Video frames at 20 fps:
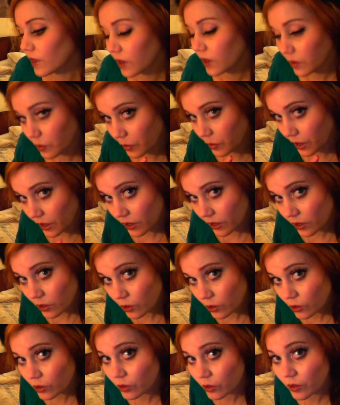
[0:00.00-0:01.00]
making
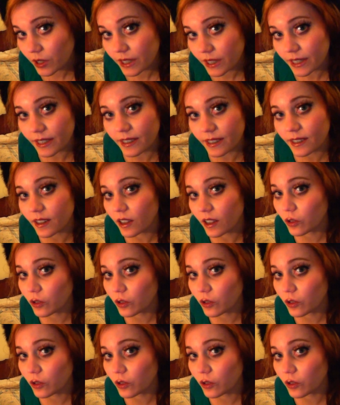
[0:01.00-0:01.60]
sure it does not